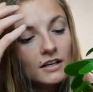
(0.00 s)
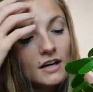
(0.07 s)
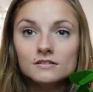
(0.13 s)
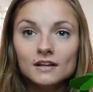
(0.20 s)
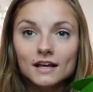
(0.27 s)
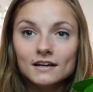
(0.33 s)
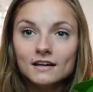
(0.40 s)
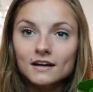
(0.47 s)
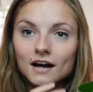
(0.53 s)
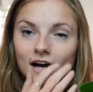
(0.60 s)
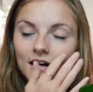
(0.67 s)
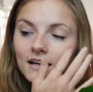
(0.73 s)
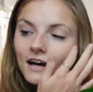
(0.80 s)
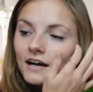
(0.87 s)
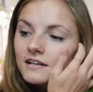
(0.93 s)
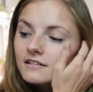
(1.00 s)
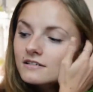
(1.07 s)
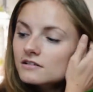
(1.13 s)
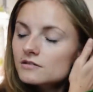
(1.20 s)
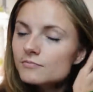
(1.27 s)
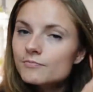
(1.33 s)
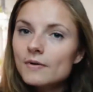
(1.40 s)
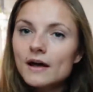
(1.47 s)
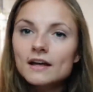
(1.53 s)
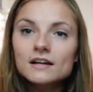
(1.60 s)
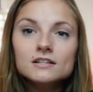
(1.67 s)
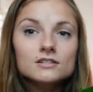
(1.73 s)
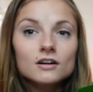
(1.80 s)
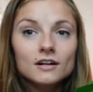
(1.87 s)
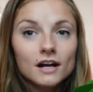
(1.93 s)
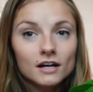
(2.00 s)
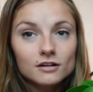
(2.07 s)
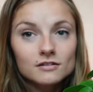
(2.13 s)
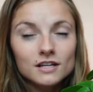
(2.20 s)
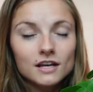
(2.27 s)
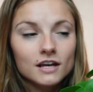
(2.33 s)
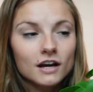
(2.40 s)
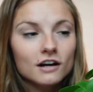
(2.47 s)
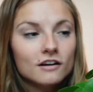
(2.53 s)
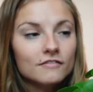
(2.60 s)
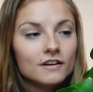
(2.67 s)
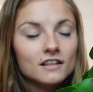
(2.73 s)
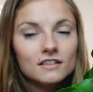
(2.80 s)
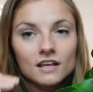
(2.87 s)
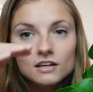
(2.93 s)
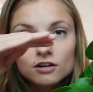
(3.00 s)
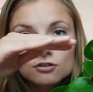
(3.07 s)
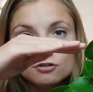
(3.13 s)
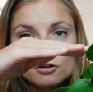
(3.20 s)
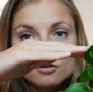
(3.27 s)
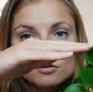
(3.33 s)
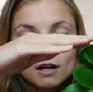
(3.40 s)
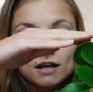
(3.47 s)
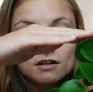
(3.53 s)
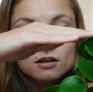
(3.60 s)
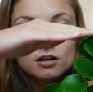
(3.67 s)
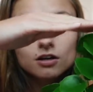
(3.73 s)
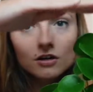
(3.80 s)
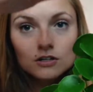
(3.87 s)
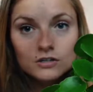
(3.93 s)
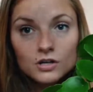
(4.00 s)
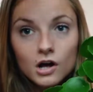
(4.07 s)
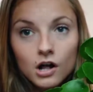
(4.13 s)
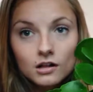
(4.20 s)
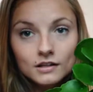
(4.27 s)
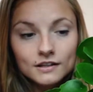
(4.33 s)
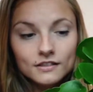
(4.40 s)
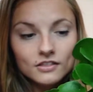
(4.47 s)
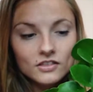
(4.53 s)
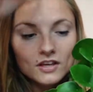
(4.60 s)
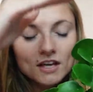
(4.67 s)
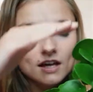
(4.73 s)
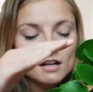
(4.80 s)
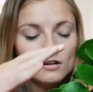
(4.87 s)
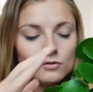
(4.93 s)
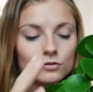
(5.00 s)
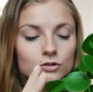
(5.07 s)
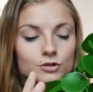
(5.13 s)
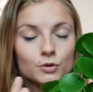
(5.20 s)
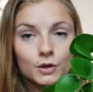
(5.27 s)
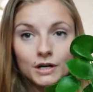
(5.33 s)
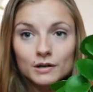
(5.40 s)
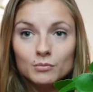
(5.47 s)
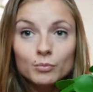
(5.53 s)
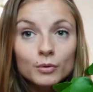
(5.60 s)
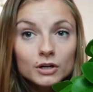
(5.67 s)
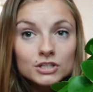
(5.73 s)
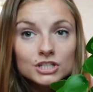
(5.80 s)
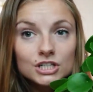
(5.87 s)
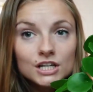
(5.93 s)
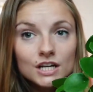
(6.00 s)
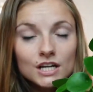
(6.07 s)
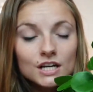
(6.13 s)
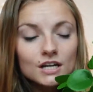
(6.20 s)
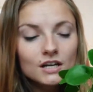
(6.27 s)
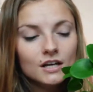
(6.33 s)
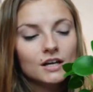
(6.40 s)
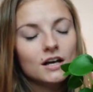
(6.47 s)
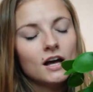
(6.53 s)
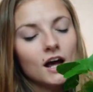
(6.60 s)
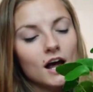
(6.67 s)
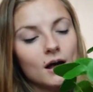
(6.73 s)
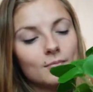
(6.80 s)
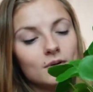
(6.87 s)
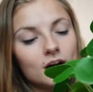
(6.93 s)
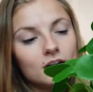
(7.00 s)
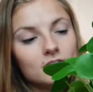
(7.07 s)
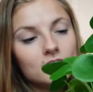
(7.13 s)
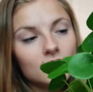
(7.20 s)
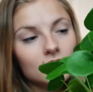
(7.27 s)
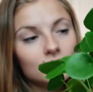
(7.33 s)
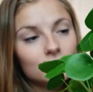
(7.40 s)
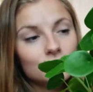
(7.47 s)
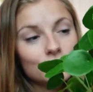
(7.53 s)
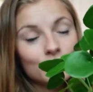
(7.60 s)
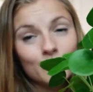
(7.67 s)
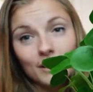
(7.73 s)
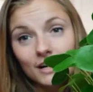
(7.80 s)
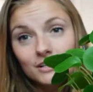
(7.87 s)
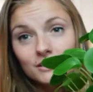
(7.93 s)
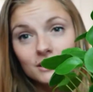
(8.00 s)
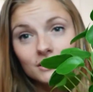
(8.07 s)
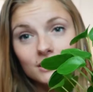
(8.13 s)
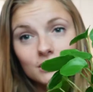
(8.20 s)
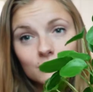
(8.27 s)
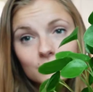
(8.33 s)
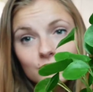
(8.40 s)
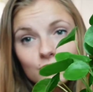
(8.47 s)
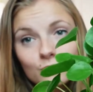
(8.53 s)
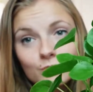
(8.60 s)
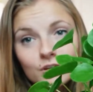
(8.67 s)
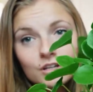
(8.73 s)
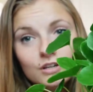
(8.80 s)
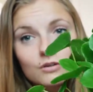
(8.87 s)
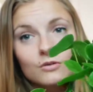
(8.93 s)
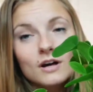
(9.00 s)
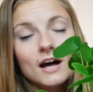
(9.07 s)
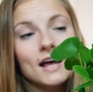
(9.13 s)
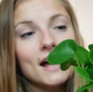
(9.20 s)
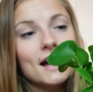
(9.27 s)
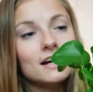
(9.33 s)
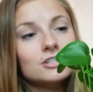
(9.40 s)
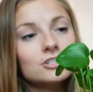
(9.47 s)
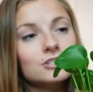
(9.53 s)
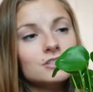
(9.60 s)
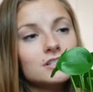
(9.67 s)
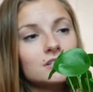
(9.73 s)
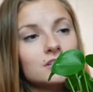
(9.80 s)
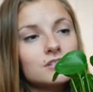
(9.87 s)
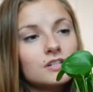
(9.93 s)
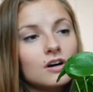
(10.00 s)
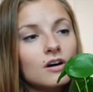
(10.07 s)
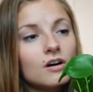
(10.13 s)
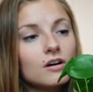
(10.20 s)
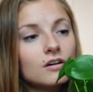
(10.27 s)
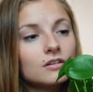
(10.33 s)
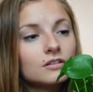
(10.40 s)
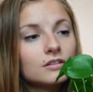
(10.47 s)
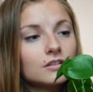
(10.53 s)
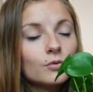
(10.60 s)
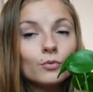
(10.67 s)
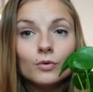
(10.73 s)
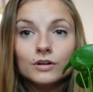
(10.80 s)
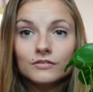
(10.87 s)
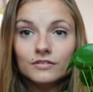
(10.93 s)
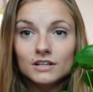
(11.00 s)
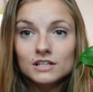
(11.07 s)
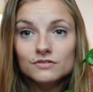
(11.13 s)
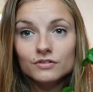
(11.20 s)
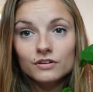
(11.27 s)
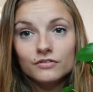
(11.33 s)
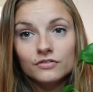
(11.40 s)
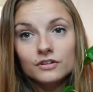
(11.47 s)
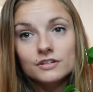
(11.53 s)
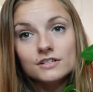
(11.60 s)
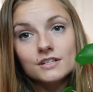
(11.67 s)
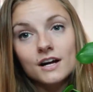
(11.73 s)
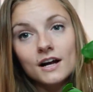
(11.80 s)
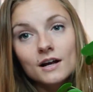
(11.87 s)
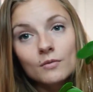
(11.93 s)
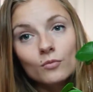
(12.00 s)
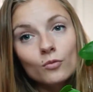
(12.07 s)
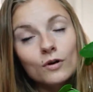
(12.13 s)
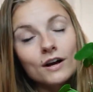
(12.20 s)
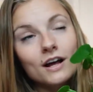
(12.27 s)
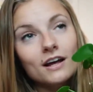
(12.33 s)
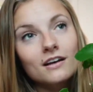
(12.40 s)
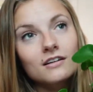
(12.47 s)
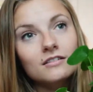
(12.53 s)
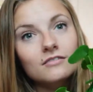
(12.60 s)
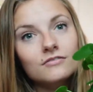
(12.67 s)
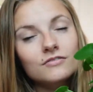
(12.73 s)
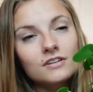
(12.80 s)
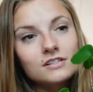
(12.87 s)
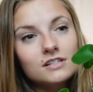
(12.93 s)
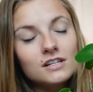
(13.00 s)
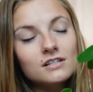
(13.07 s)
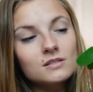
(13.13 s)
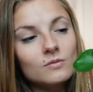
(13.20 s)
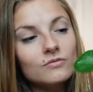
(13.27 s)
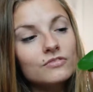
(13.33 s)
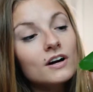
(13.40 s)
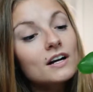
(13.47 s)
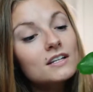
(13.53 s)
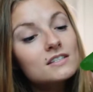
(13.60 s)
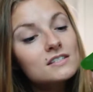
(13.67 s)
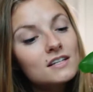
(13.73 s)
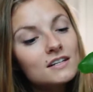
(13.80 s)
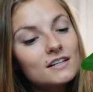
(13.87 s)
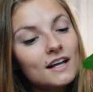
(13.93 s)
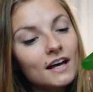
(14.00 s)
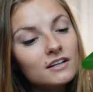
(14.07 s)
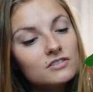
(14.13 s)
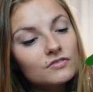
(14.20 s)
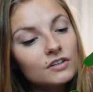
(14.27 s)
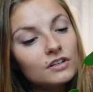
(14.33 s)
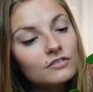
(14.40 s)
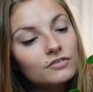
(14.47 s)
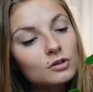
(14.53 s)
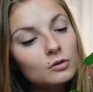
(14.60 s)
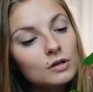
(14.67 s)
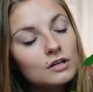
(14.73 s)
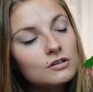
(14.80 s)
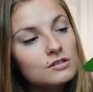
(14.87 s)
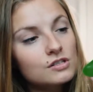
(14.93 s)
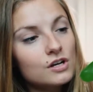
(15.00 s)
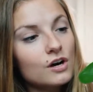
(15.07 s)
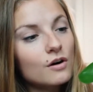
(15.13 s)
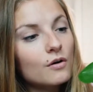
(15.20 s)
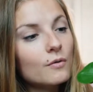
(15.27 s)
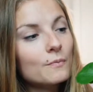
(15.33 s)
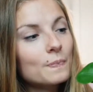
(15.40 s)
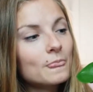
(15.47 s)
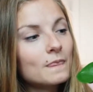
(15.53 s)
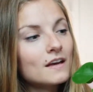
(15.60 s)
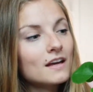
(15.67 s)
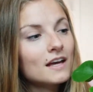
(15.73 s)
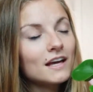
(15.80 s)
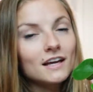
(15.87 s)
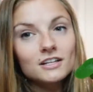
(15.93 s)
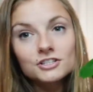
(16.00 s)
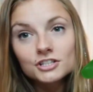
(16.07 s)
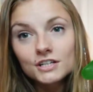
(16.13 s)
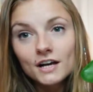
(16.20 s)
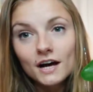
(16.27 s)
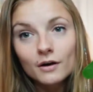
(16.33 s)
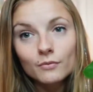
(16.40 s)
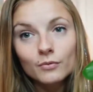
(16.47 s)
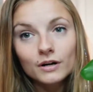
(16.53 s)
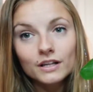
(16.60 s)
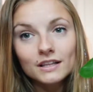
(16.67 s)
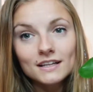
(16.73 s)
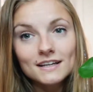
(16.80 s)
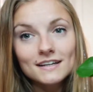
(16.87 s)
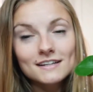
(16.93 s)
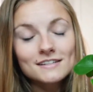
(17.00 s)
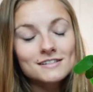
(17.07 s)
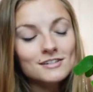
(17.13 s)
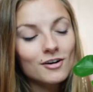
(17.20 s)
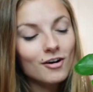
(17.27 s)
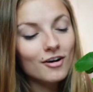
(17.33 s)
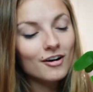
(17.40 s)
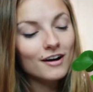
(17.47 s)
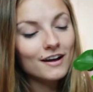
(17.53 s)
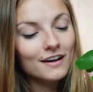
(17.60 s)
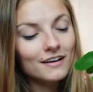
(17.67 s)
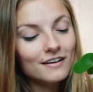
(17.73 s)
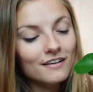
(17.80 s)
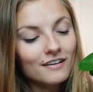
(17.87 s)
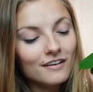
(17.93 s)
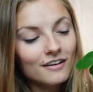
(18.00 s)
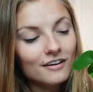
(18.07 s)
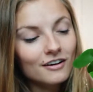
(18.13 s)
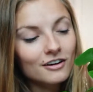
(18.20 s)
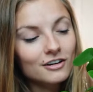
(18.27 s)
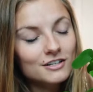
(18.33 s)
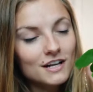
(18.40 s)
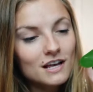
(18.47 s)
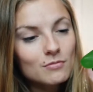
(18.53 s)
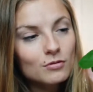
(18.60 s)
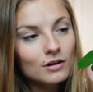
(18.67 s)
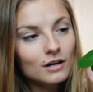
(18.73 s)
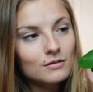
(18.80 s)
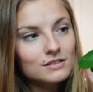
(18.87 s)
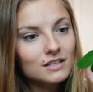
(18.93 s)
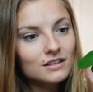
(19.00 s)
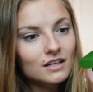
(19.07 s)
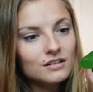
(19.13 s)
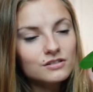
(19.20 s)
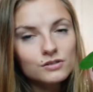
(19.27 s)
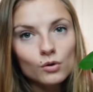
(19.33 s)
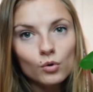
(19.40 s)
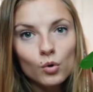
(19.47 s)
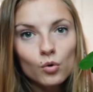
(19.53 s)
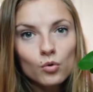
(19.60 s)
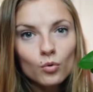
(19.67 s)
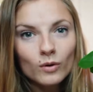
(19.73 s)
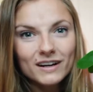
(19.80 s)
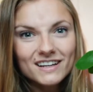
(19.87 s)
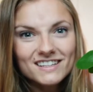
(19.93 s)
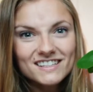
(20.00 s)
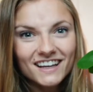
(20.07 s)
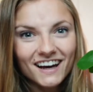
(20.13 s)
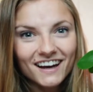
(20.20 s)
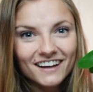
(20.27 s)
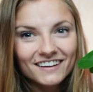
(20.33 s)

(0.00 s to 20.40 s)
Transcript: Like, I guess based on how you take care of it, they can grow like tall and thin or short and bushy. I'm not entirely sure, but I just thought these were super cute. I actually saw one of these for the first time when I visited some friends in Nashville a few years ago, and she had one of these on her table and I was like, that is so cool. What is that?